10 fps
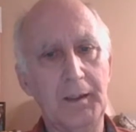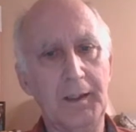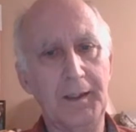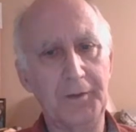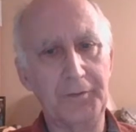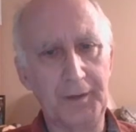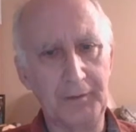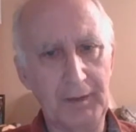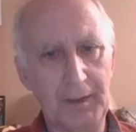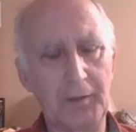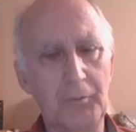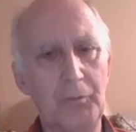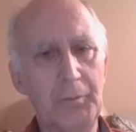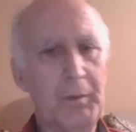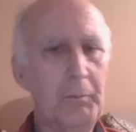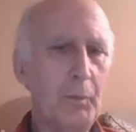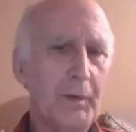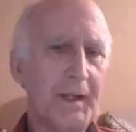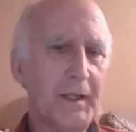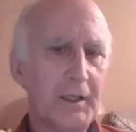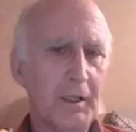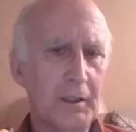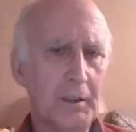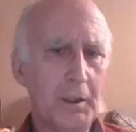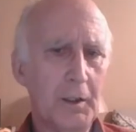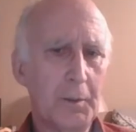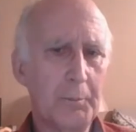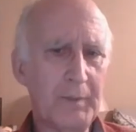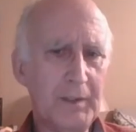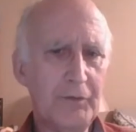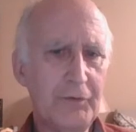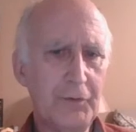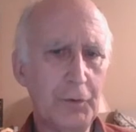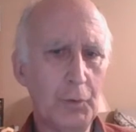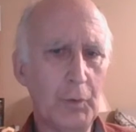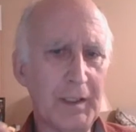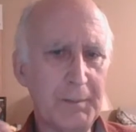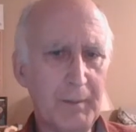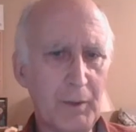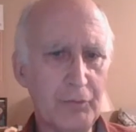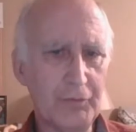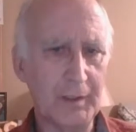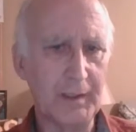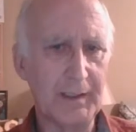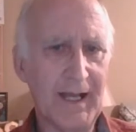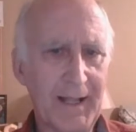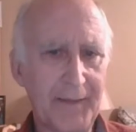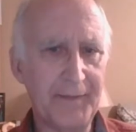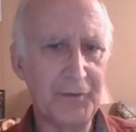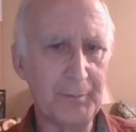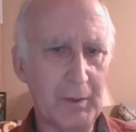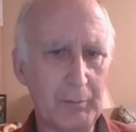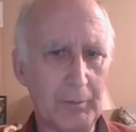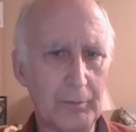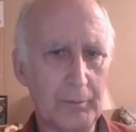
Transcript: And i say, right, remember what that color means to you emotionally at this moment.